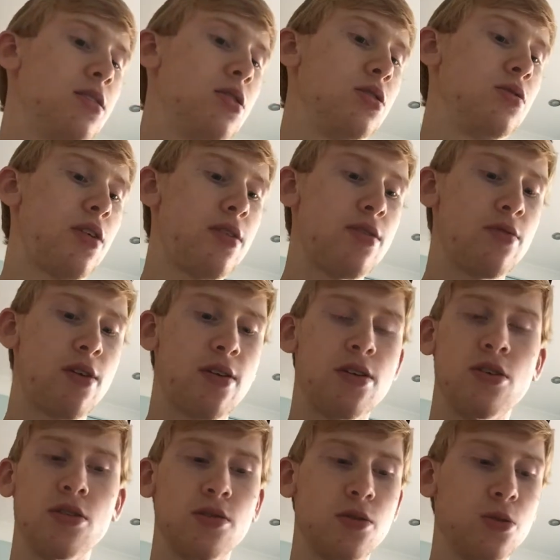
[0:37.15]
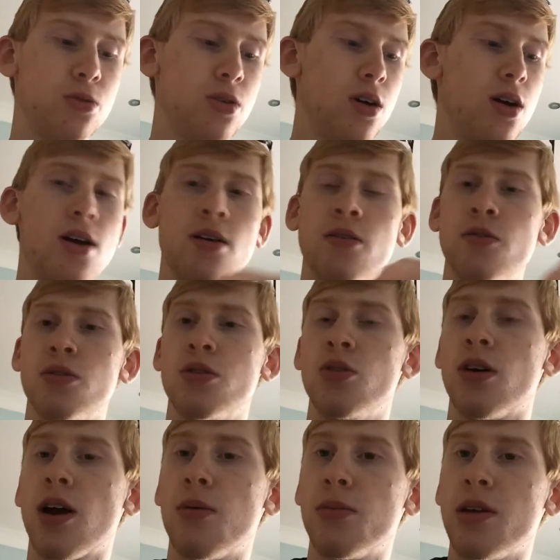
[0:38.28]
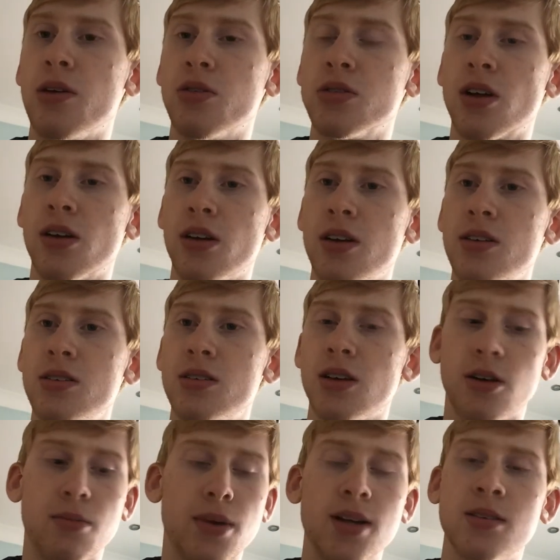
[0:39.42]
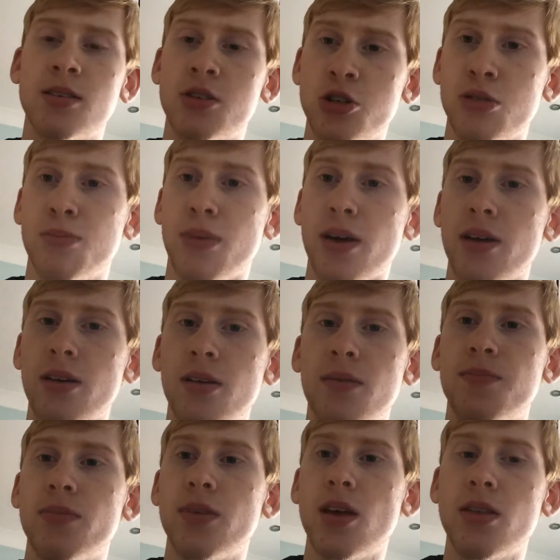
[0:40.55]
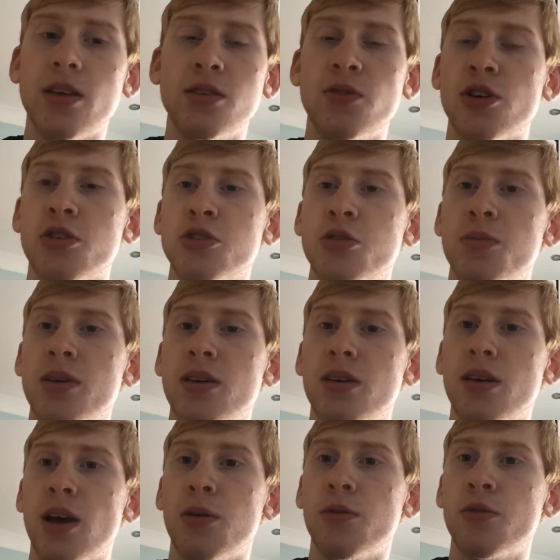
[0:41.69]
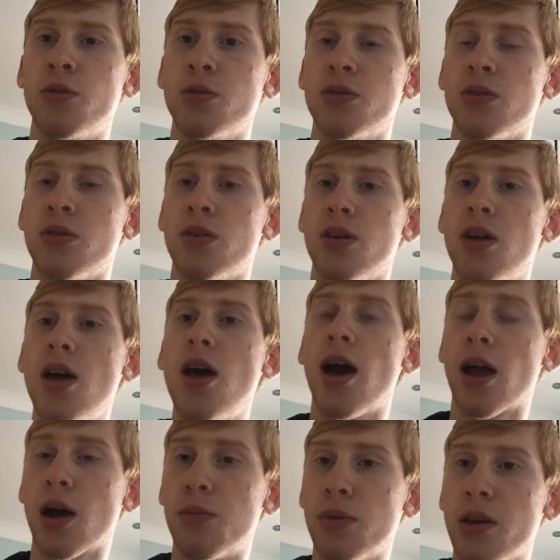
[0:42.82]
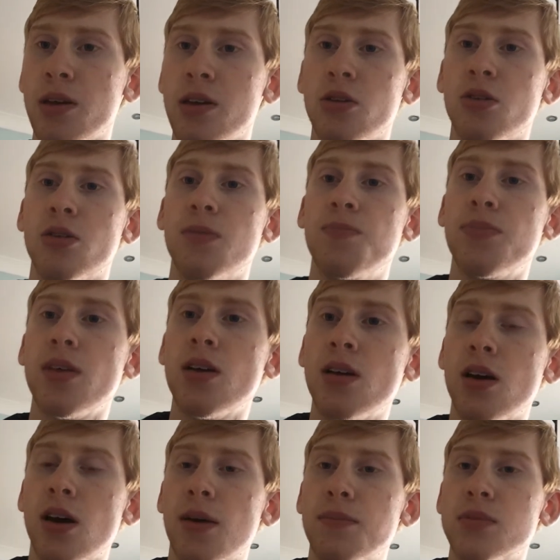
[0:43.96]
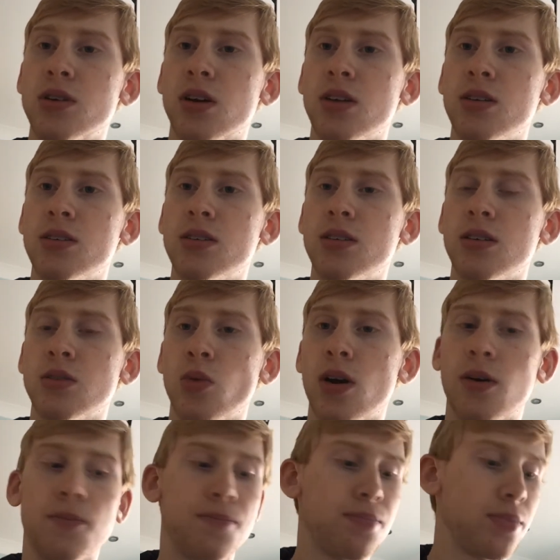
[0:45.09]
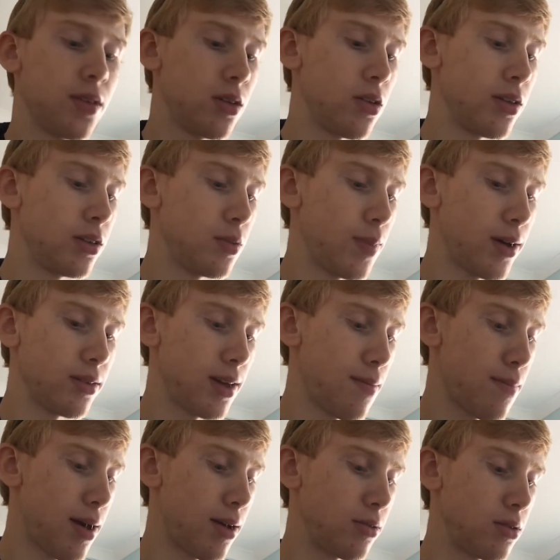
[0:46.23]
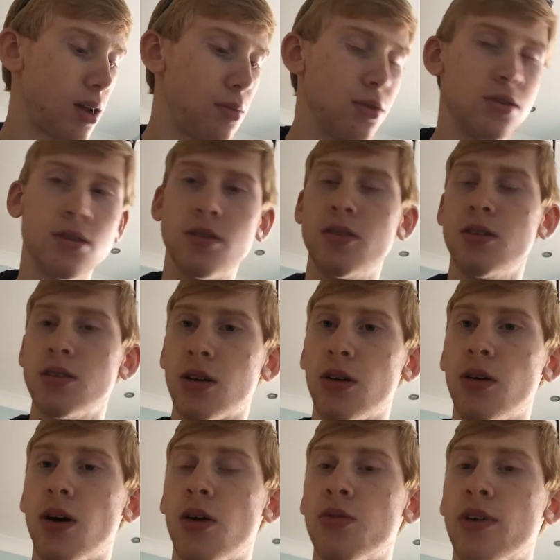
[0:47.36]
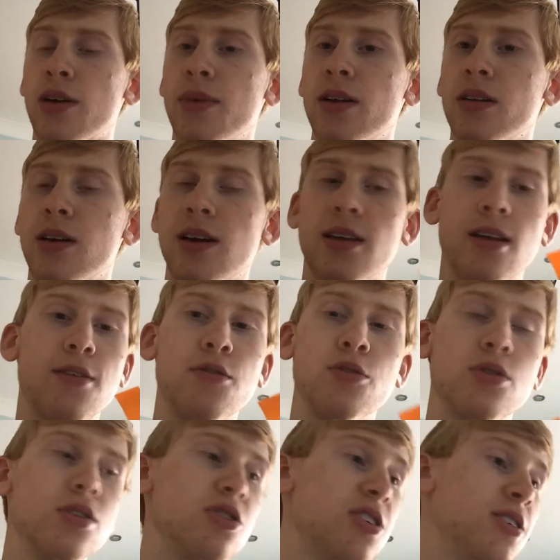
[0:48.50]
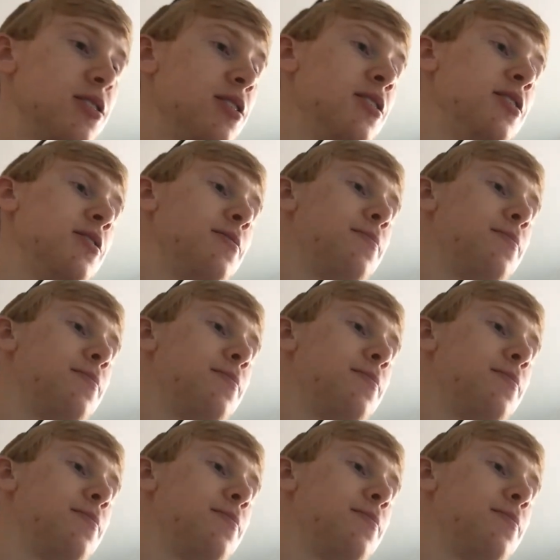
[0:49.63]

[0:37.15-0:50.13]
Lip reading: So it's very useful to accompany your studies, as this should be. These videos should be helpful to accompany your studies as well. So this is about £10 at Amazon, so I recommend getting that if you're interested.